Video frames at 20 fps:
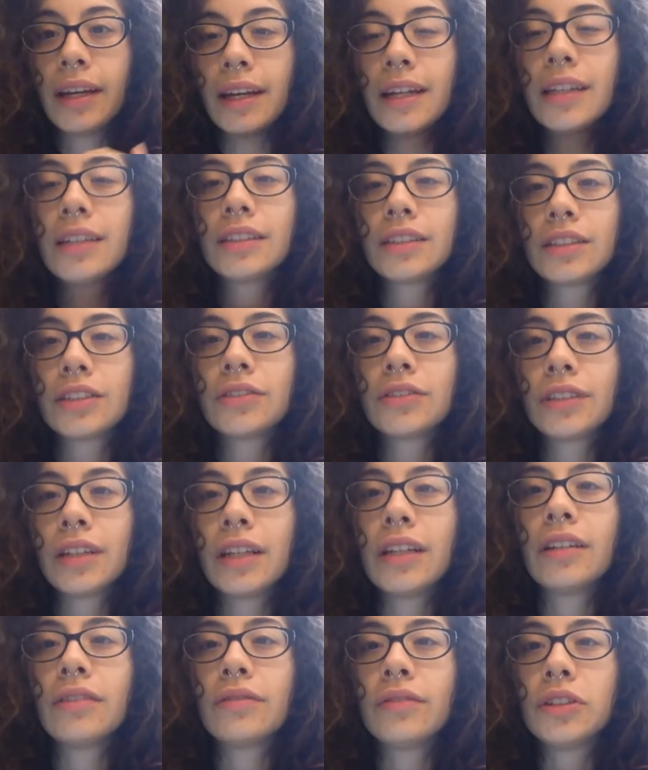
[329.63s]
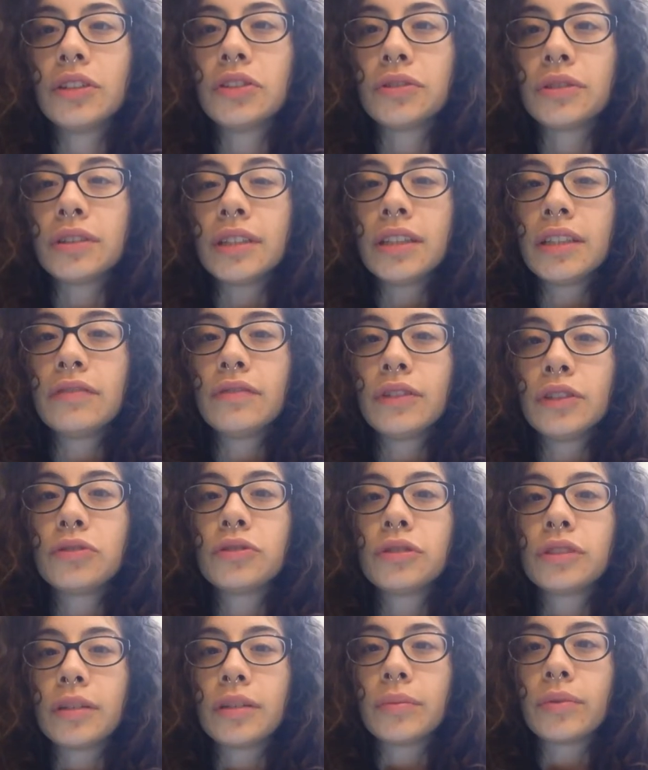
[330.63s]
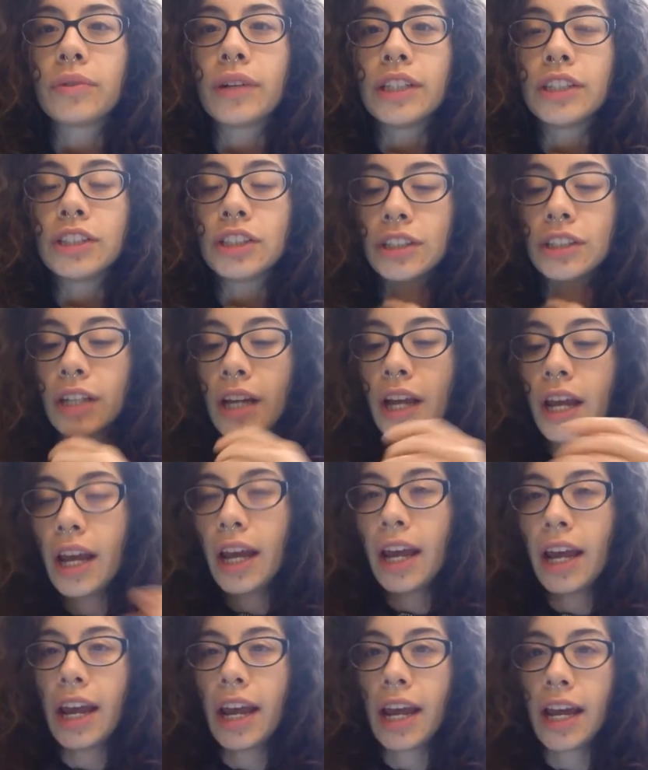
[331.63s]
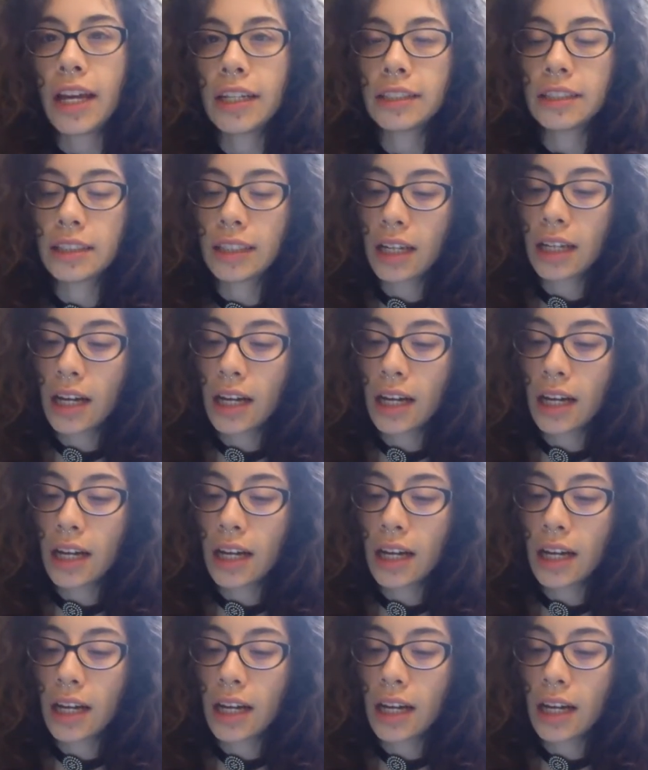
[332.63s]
is through the individual liberation, and